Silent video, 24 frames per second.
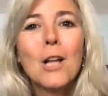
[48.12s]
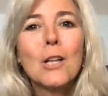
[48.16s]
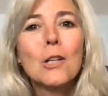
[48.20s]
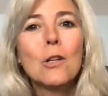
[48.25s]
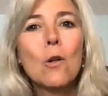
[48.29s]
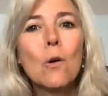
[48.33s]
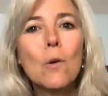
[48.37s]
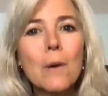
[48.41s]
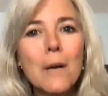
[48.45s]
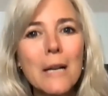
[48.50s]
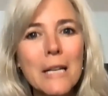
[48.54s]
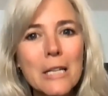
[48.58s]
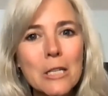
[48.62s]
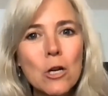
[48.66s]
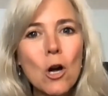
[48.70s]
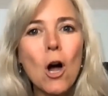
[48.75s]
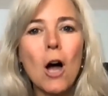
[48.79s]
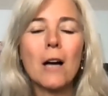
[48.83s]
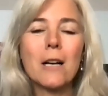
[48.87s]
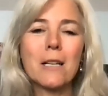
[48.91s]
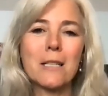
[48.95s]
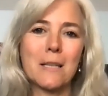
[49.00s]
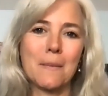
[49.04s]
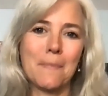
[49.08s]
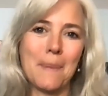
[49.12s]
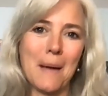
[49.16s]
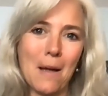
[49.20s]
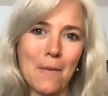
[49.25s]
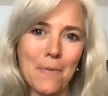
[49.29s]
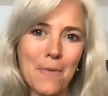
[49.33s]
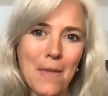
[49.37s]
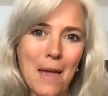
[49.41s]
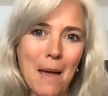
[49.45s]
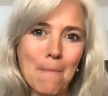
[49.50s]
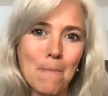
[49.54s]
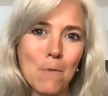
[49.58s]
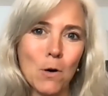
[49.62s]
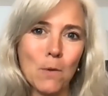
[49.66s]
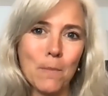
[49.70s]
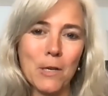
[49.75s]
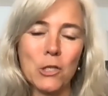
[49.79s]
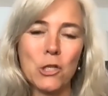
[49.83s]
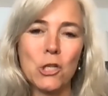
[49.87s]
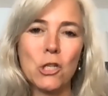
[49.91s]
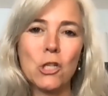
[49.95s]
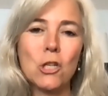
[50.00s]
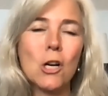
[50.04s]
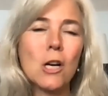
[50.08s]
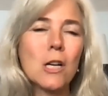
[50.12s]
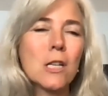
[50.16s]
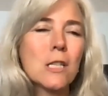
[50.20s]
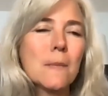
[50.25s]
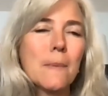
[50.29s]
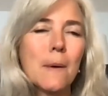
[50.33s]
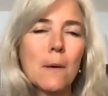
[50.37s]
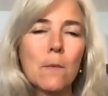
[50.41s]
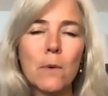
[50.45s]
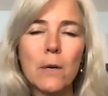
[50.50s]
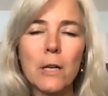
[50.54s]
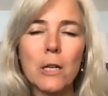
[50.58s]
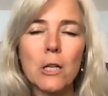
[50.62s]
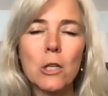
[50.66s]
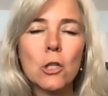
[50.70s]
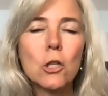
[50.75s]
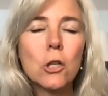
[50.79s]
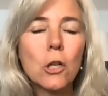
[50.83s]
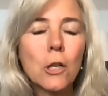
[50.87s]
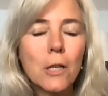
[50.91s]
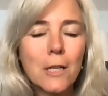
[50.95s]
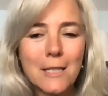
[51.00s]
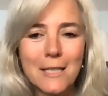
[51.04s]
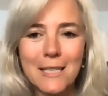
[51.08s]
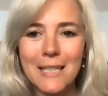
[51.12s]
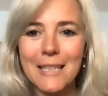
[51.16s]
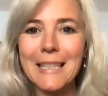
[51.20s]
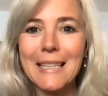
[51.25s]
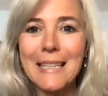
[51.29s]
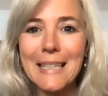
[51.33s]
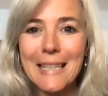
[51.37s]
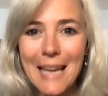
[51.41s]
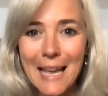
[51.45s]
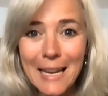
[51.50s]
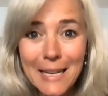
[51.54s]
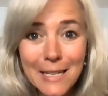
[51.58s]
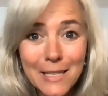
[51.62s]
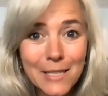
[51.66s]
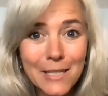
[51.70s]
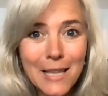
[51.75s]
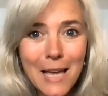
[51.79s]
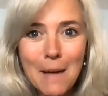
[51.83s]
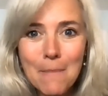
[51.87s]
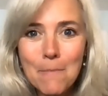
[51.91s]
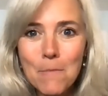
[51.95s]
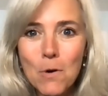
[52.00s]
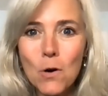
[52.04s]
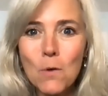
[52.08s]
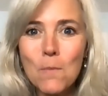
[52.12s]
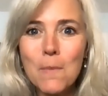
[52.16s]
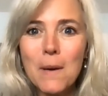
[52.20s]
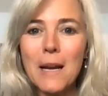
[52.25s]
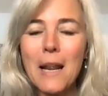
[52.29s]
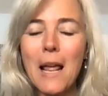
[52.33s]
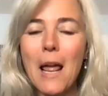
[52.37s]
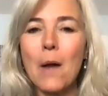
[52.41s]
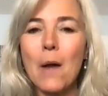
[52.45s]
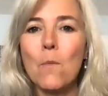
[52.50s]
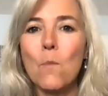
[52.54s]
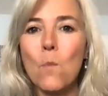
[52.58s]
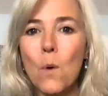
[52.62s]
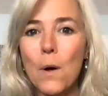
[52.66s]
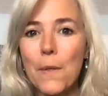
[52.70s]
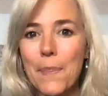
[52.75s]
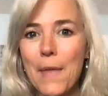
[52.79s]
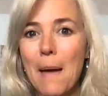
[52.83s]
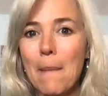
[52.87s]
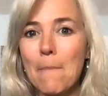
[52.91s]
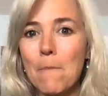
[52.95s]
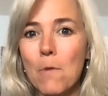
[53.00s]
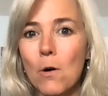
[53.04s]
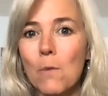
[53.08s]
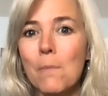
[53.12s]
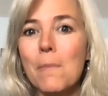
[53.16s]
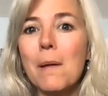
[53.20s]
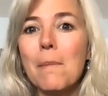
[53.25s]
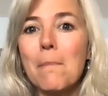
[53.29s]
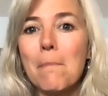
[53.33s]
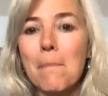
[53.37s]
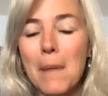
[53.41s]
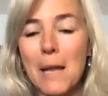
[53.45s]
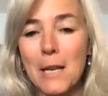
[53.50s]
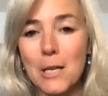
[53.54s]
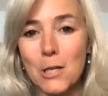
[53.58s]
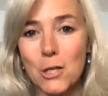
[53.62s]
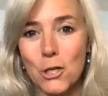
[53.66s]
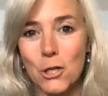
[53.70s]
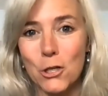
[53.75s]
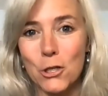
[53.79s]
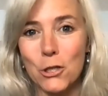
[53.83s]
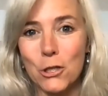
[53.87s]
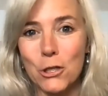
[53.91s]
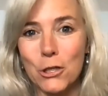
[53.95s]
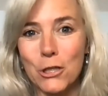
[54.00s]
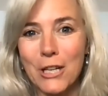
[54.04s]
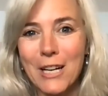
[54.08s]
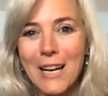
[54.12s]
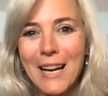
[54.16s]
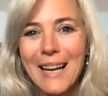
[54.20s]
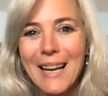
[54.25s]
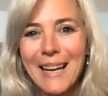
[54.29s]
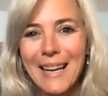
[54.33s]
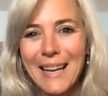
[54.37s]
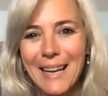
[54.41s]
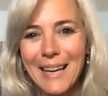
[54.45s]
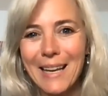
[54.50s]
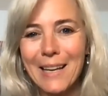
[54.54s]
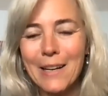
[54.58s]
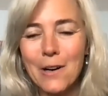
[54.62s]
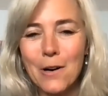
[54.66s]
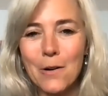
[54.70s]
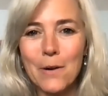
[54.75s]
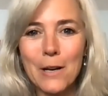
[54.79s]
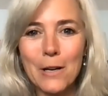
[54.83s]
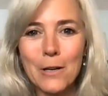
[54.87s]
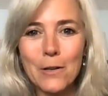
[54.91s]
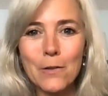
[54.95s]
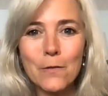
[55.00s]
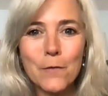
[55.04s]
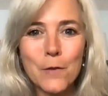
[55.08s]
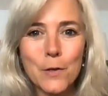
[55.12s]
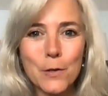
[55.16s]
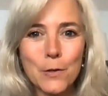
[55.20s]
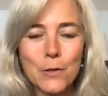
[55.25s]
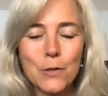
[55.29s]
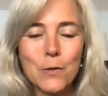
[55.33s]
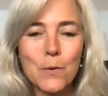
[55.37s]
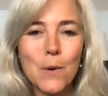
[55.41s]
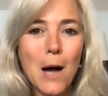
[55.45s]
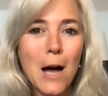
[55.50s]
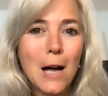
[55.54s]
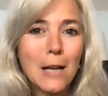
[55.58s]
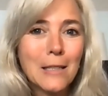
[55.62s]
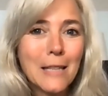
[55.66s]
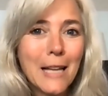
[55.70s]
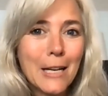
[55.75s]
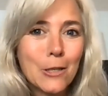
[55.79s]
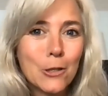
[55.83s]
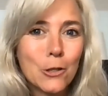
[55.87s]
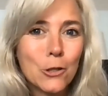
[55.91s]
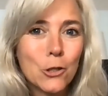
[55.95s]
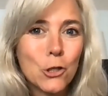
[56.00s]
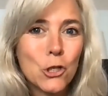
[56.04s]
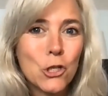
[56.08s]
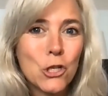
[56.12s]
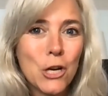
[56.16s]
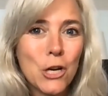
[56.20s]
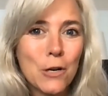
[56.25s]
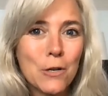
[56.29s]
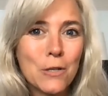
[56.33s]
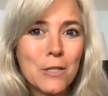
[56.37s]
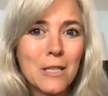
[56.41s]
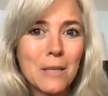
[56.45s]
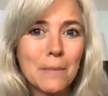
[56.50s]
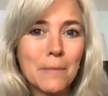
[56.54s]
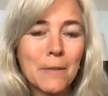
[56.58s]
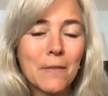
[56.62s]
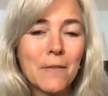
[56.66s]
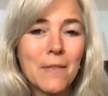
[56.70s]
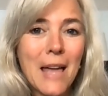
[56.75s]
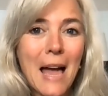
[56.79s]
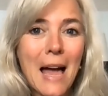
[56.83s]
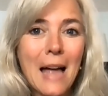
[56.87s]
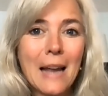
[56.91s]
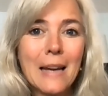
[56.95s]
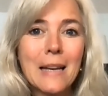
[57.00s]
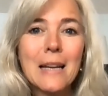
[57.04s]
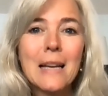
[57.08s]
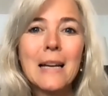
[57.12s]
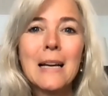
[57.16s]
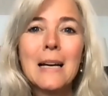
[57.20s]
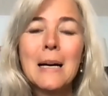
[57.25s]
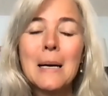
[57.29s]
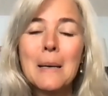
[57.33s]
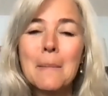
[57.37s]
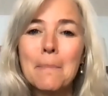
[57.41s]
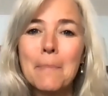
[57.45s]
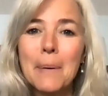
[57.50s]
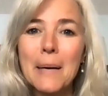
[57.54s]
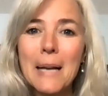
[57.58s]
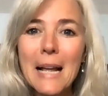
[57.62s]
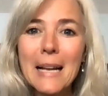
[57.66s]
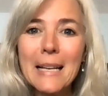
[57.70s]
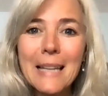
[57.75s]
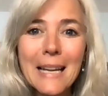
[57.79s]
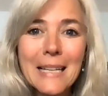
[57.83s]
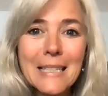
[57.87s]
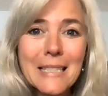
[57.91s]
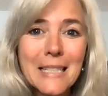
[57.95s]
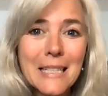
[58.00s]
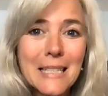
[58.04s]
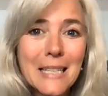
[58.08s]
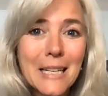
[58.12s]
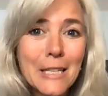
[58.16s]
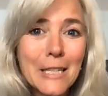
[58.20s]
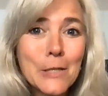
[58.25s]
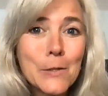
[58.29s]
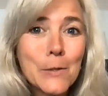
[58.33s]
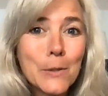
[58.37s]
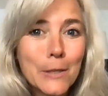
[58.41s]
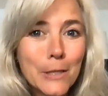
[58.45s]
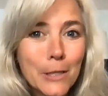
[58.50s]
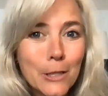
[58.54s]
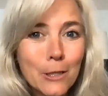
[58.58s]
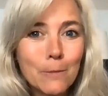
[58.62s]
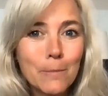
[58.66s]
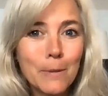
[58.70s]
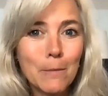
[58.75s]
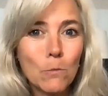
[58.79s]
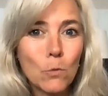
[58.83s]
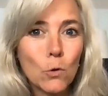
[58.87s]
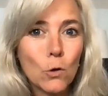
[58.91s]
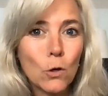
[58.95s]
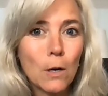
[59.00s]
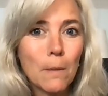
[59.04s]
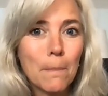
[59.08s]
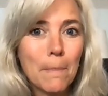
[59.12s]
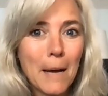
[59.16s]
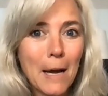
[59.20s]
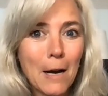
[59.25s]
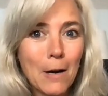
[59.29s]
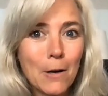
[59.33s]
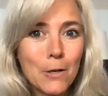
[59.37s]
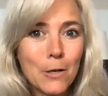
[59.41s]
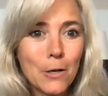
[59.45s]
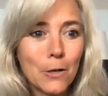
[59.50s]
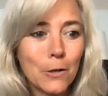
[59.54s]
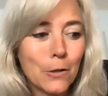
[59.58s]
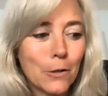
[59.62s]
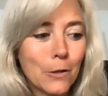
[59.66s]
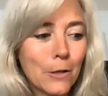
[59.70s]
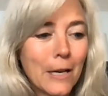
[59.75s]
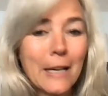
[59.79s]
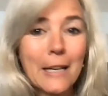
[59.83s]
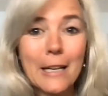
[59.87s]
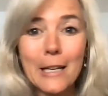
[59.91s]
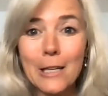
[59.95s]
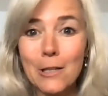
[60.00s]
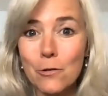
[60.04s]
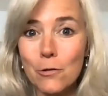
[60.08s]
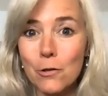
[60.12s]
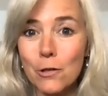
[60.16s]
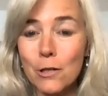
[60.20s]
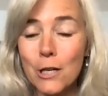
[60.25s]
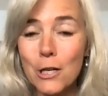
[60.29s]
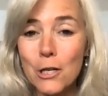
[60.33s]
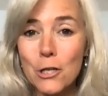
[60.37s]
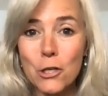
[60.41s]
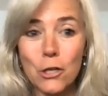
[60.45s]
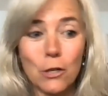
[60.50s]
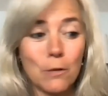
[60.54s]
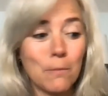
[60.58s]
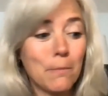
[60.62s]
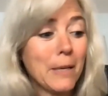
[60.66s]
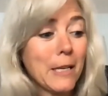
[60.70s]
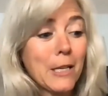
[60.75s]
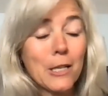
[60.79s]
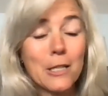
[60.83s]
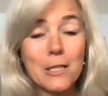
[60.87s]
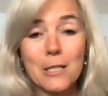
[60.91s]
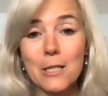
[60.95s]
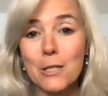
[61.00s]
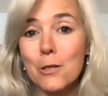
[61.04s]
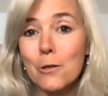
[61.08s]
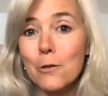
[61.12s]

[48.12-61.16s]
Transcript: Laura talks about that moment. She talks about what it took to get to that moment and what that moment meant to her in our interview. So I'll let her share some of that. But I'd like to tell you a little bit more about her in introduction because